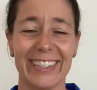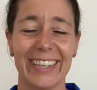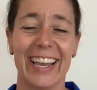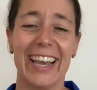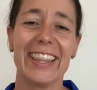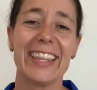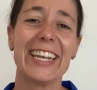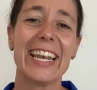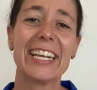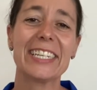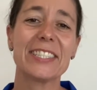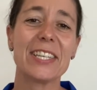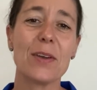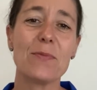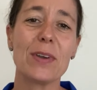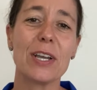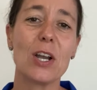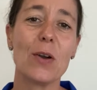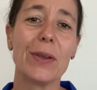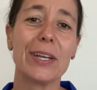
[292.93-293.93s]
The next sign
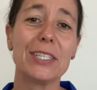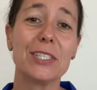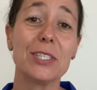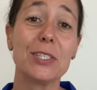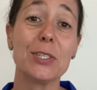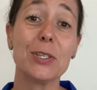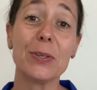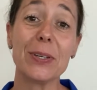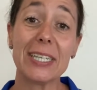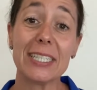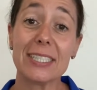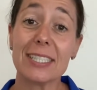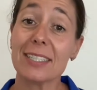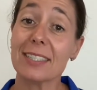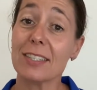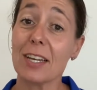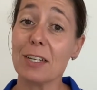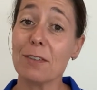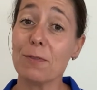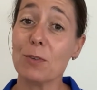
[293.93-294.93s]
we're going to do is the
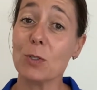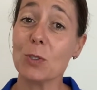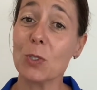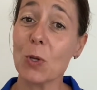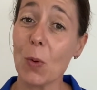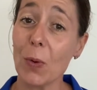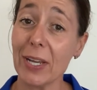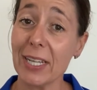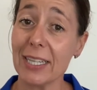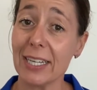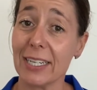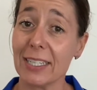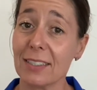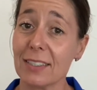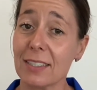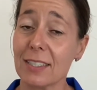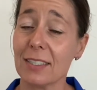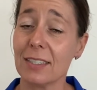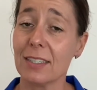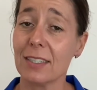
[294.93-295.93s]
sign for
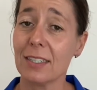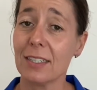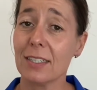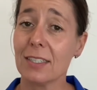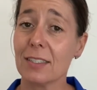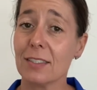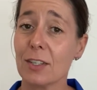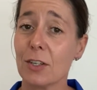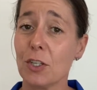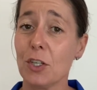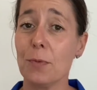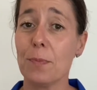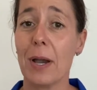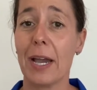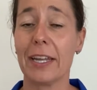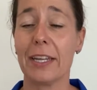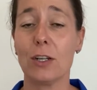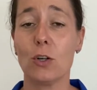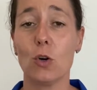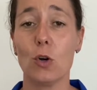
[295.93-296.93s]
toilet. So you
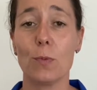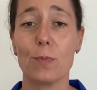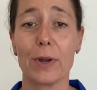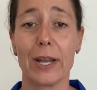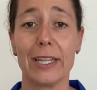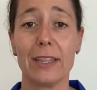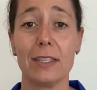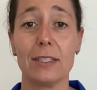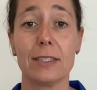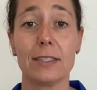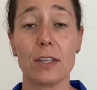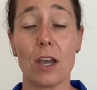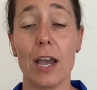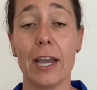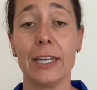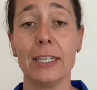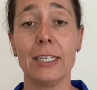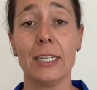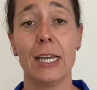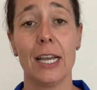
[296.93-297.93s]
might incorporate this sign
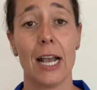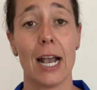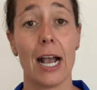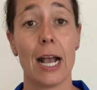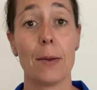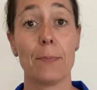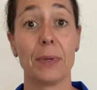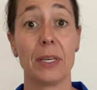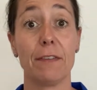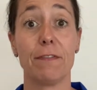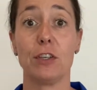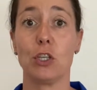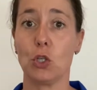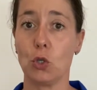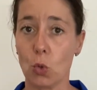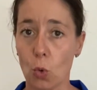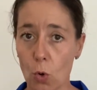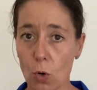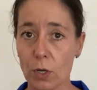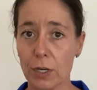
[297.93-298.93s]
if
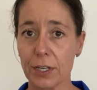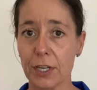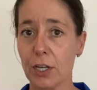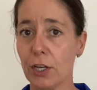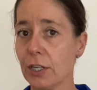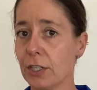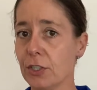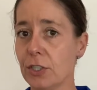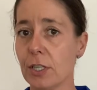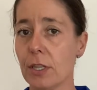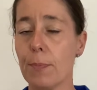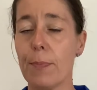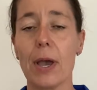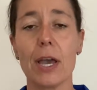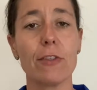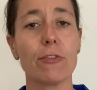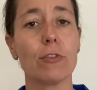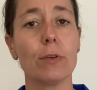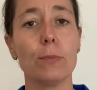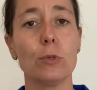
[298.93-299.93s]
you're going to go to the
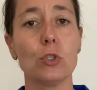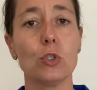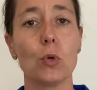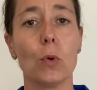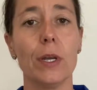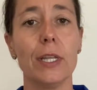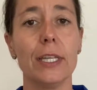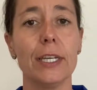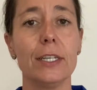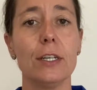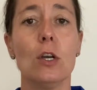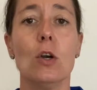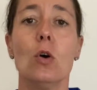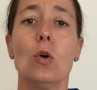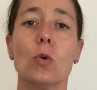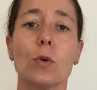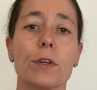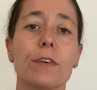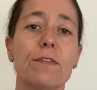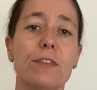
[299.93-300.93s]
bathroom or toilet,
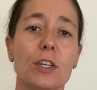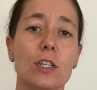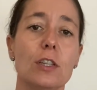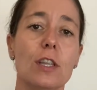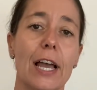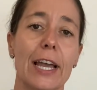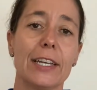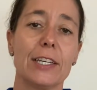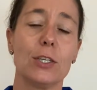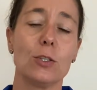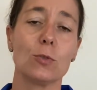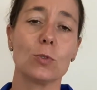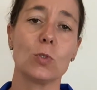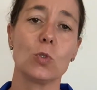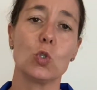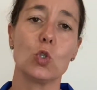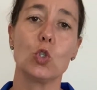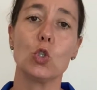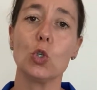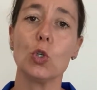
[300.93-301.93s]
or if you'd like your
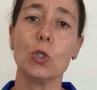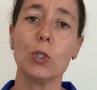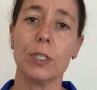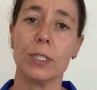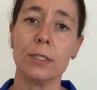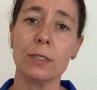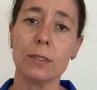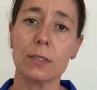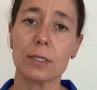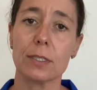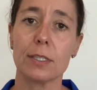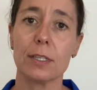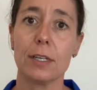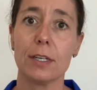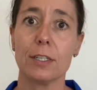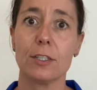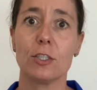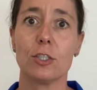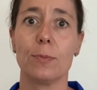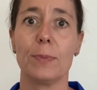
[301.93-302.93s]
students
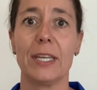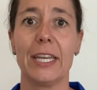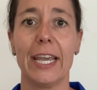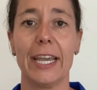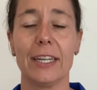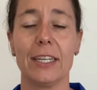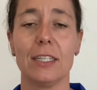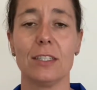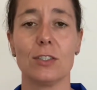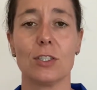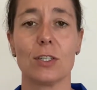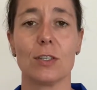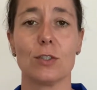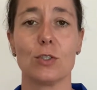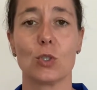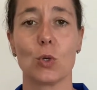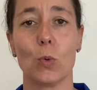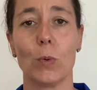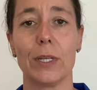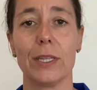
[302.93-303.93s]
to be heading to the
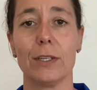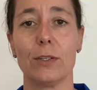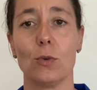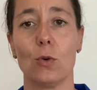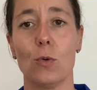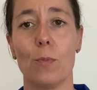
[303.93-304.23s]
toilet or